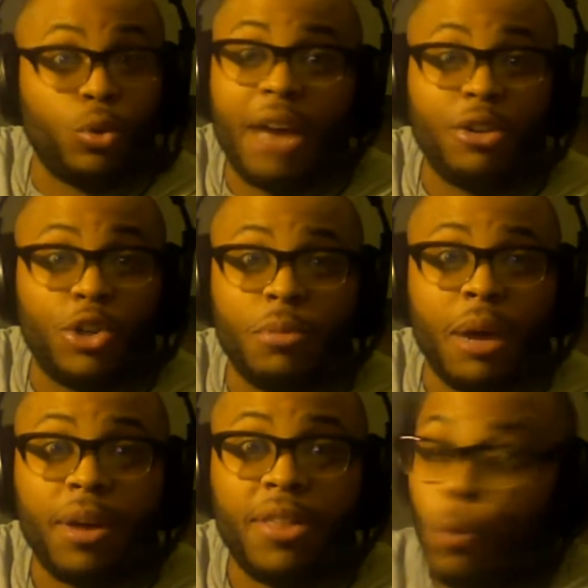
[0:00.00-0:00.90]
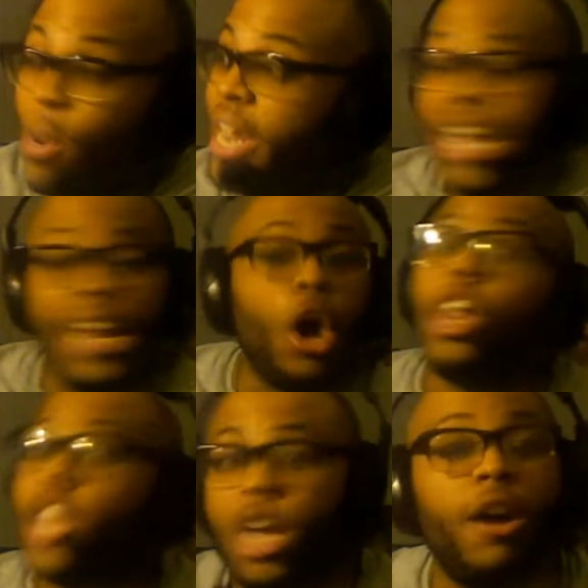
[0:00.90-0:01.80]
without you, my brother. We need
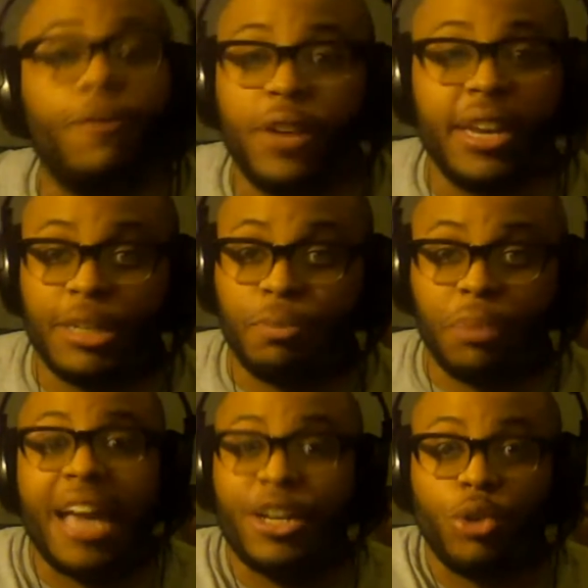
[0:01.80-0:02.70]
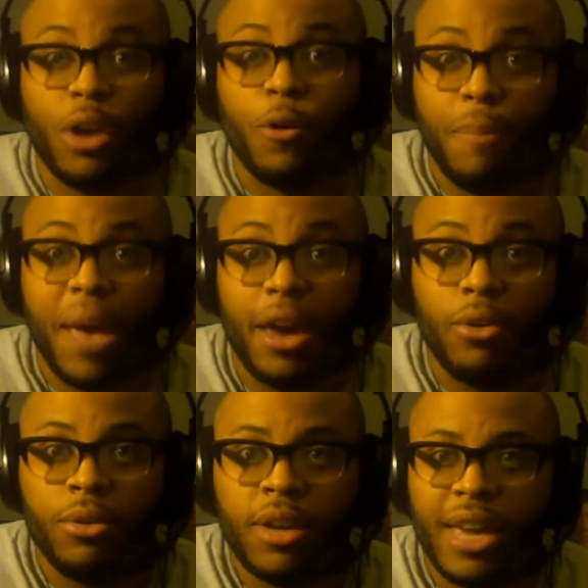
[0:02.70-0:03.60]
all of y'all for this black struggle battle.
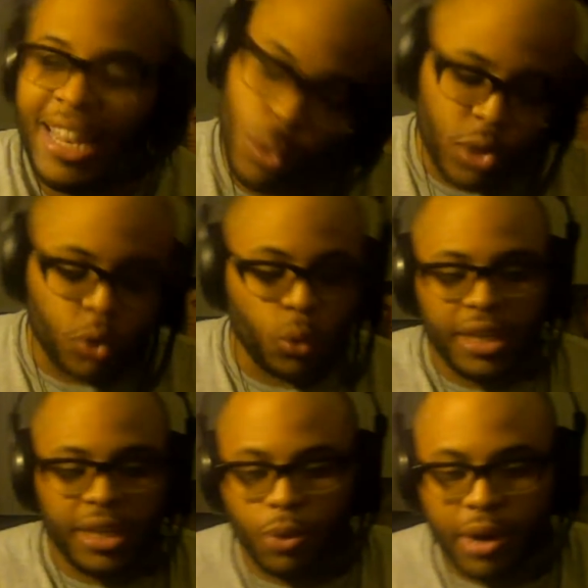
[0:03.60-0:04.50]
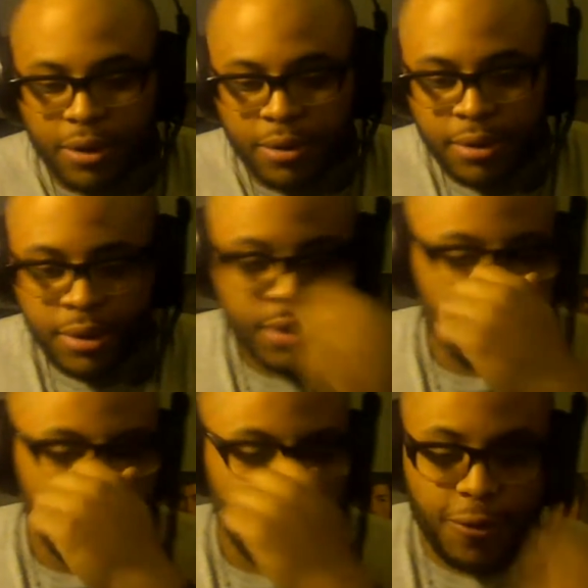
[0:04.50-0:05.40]
And that's what's really real.
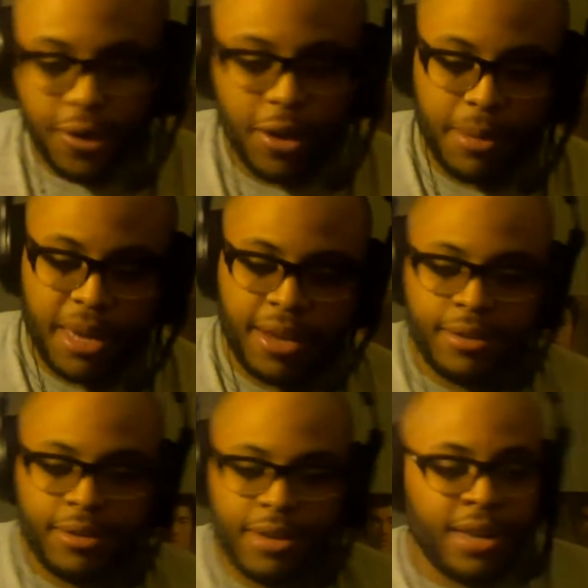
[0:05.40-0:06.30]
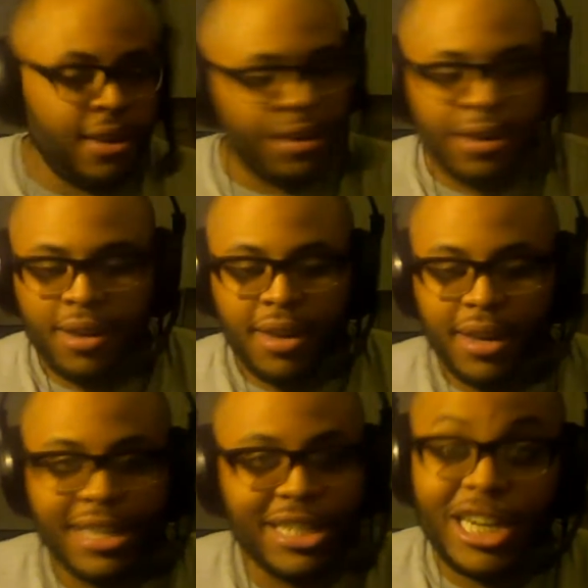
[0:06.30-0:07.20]
You feel me?
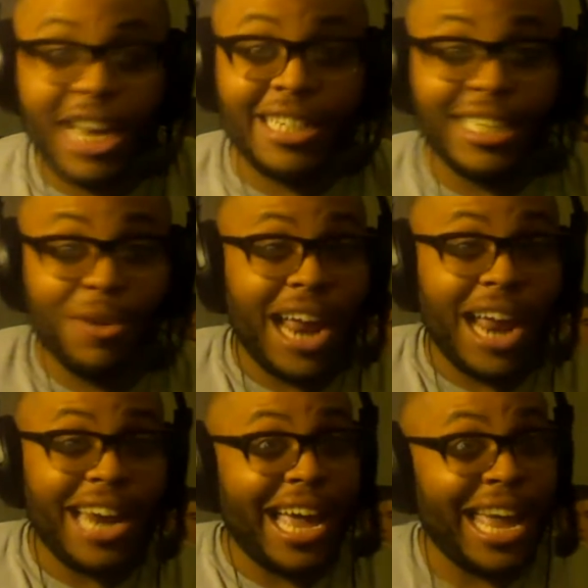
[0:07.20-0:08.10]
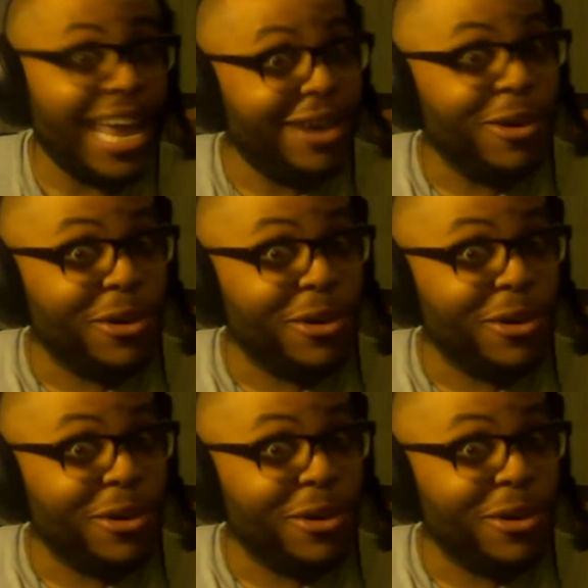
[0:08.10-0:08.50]
Because JC right now, he